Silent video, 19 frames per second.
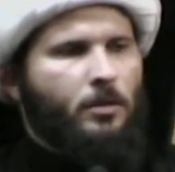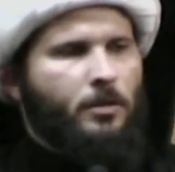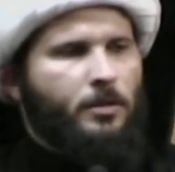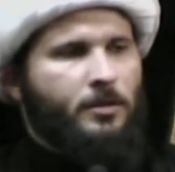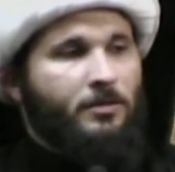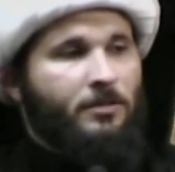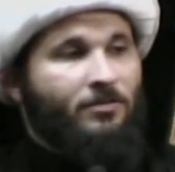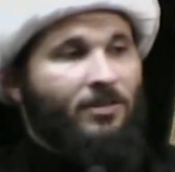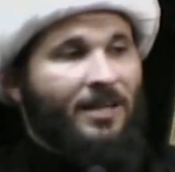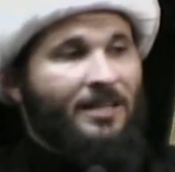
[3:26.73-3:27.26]

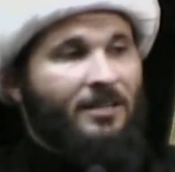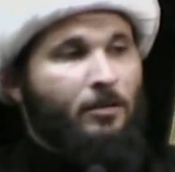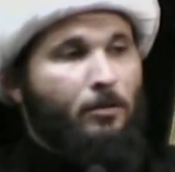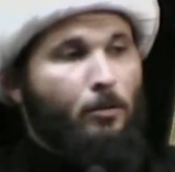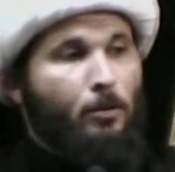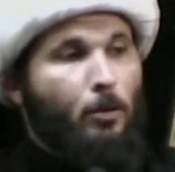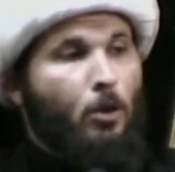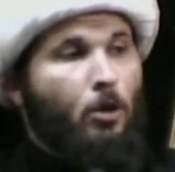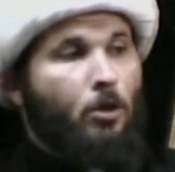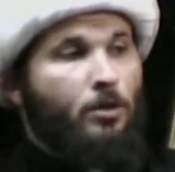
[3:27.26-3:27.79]
divine
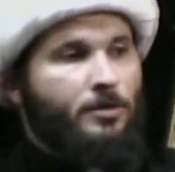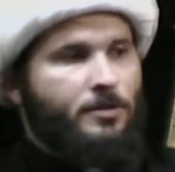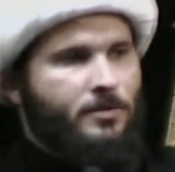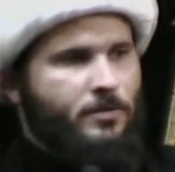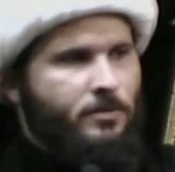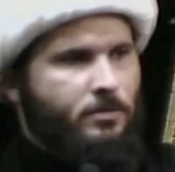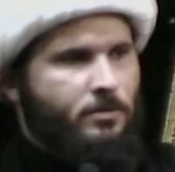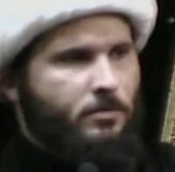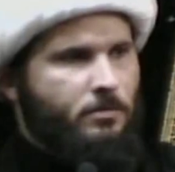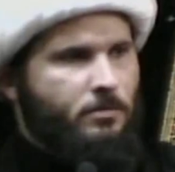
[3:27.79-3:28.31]

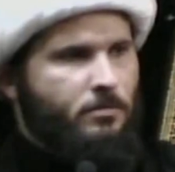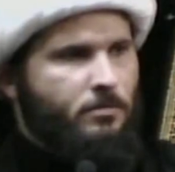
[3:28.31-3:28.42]
laws,